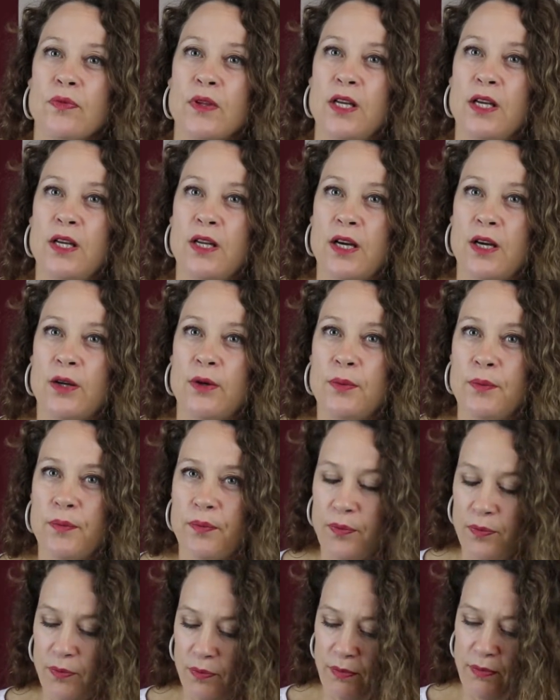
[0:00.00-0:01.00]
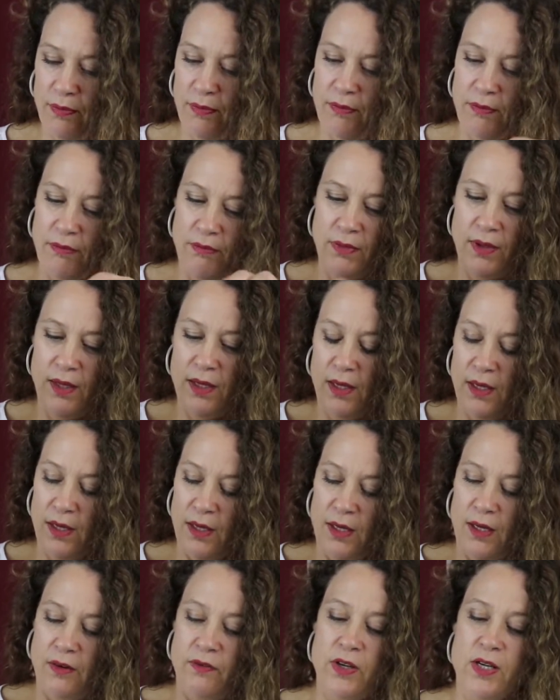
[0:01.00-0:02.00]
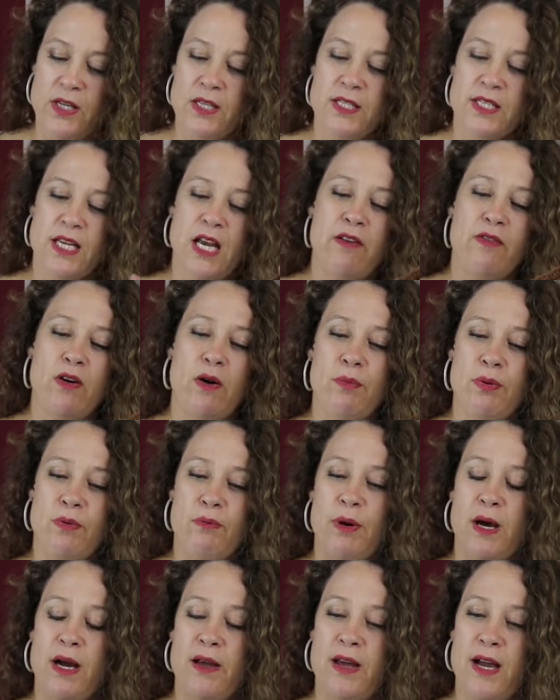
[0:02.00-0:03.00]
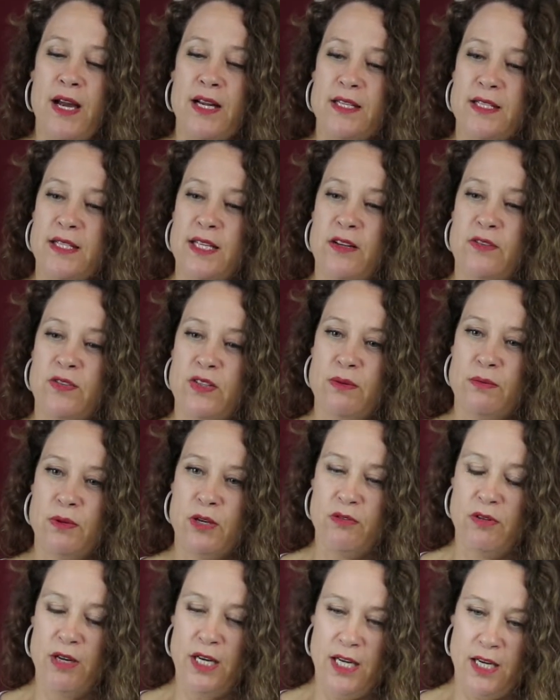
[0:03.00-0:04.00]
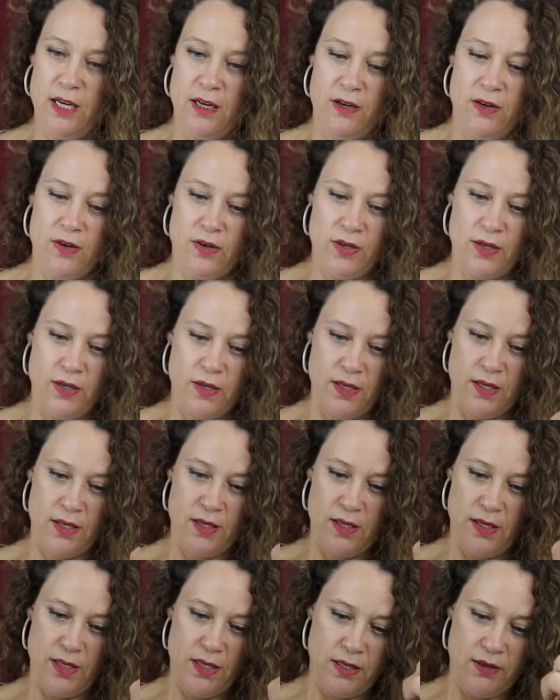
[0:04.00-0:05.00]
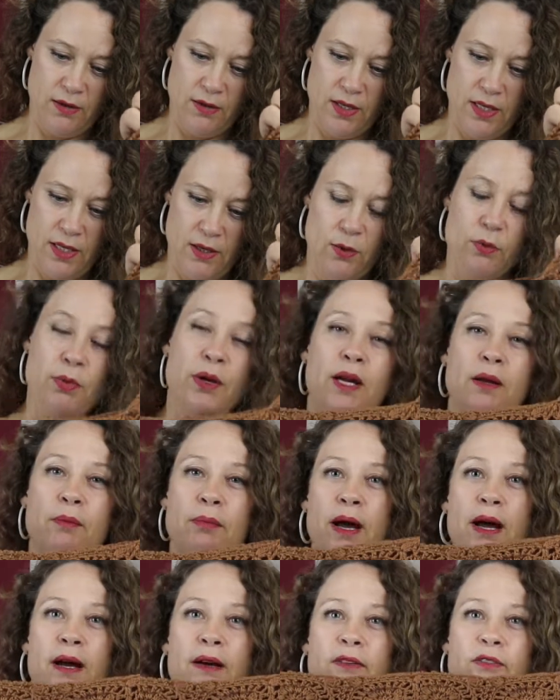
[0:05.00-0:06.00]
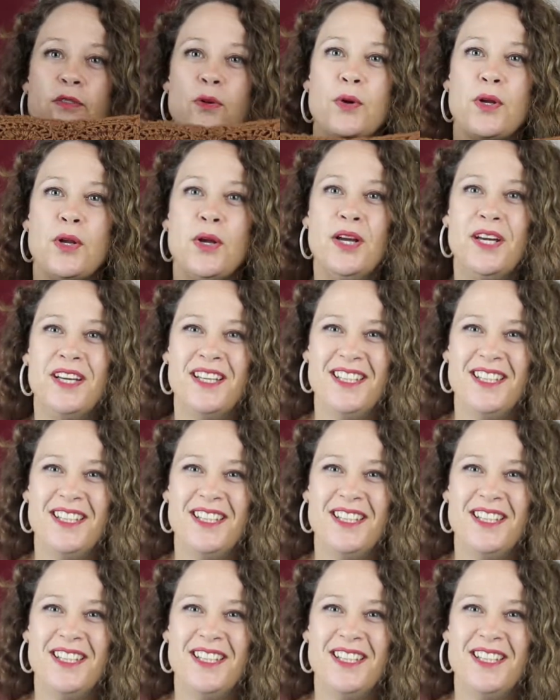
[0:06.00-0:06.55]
you know, if you can save up and buy that instead of some acrylic yarn, it'll be better for you.